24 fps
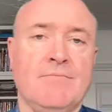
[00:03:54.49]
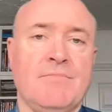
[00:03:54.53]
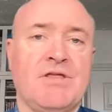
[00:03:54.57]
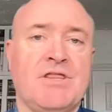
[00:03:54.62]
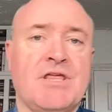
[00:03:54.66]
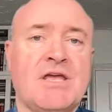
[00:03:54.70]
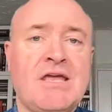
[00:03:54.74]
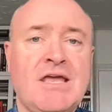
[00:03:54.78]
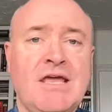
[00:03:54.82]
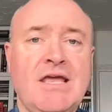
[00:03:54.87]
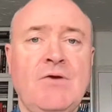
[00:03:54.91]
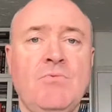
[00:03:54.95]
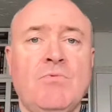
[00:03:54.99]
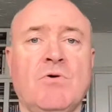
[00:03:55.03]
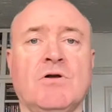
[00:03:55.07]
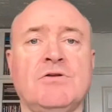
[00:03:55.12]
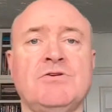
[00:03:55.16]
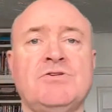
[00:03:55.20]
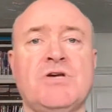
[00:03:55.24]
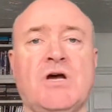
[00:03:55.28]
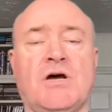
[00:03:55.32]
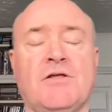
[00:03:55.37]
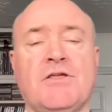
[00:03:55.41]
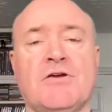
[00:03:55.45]
But the key
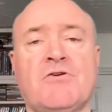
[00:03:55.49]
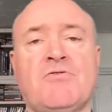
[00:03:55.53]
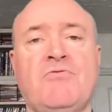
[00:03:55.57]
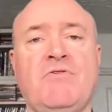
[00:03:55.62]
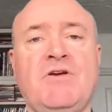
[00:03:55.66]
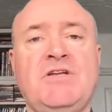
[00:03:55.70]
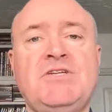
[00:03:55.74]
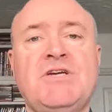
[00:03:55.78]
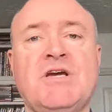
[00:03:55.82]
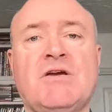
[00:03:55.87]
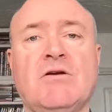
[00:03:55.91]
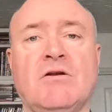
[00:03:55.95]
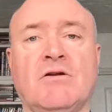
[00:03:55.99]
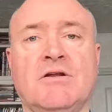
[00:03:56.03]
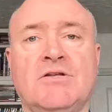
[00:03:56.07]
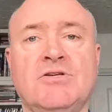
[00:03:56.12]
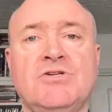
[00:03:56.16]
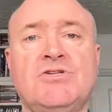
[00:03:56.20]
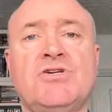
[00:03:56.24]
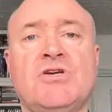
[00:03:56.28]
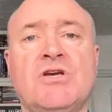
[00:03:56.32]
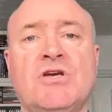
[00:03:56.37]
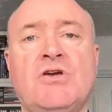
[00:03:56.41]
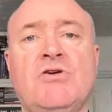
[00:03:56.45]
ones are the critical
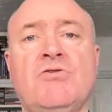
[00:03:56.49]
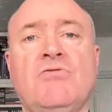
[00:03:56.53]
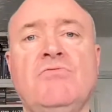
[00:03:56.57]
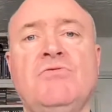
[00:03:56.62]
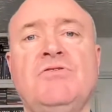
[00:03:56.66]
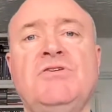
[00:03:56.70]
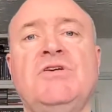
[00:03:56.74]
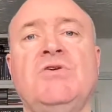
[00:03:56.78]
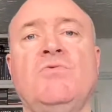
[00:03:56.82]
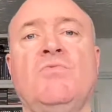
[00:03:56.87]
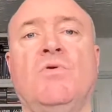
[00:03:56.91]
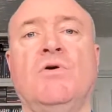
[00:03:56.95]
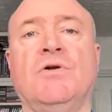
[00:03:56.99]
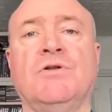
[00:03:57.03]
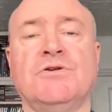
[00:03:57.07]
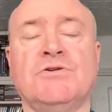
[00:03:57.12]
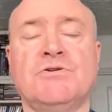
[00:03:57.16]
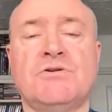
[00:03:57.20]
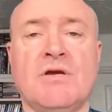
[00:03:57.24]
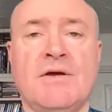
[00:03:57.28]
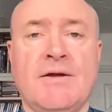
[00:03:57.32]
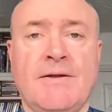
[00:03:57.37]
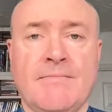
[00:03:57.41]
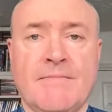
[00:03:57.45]
and security
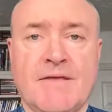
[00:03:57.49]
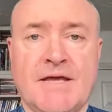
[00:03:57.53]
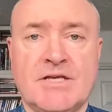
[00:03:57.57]
ones,